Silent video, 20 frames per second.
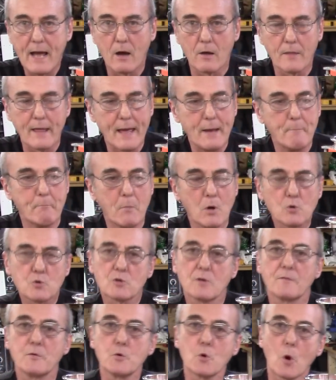that
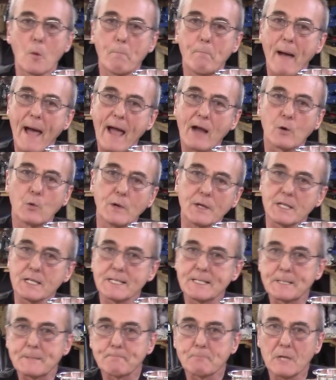most of you are back with
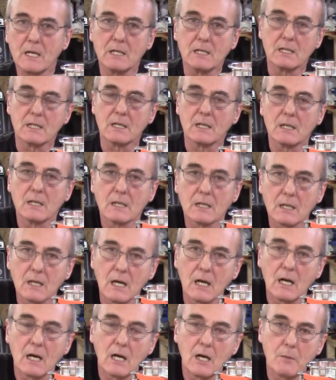us,
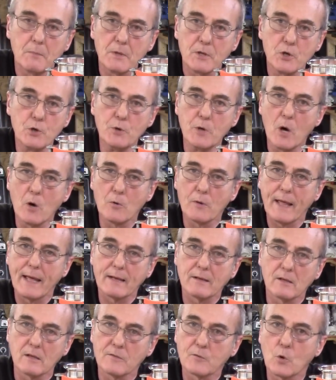um, you know
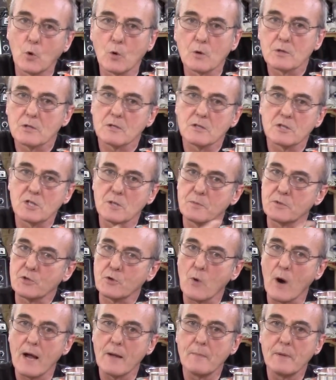that, of course,
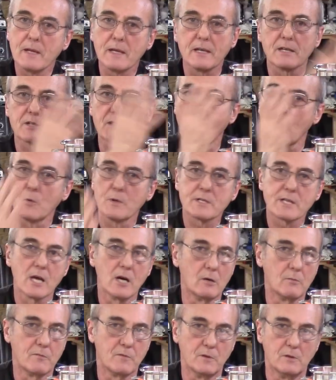subscribing is always
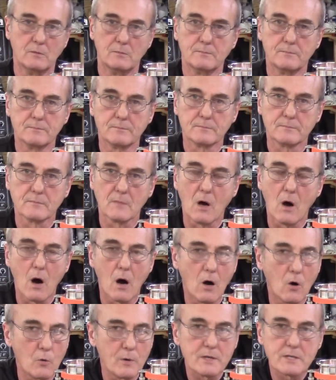helpful,
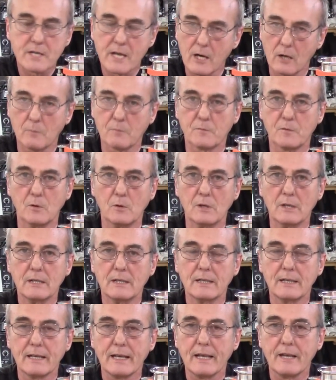always helpful.
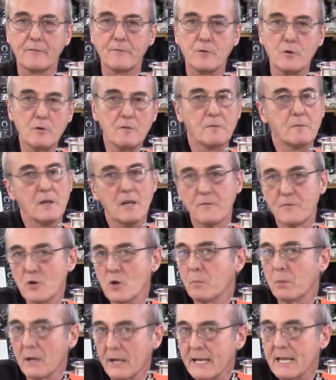If you, if
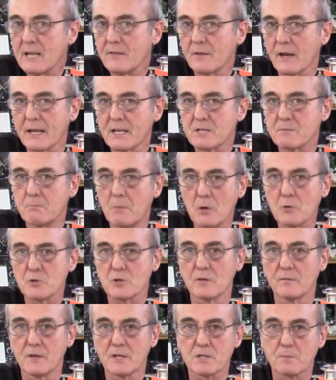you believe, as
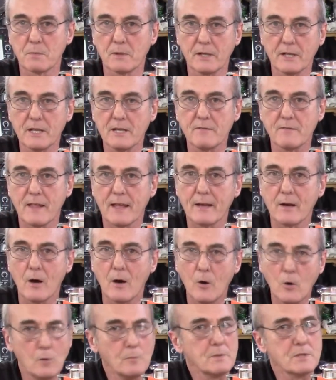most of us believe, that
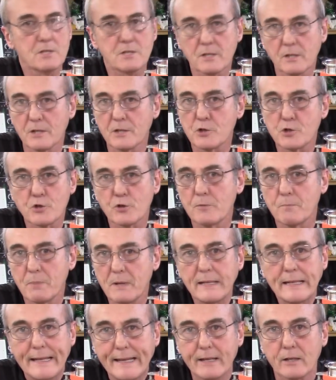home distilling should
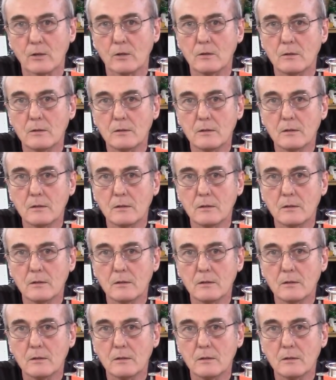be legal,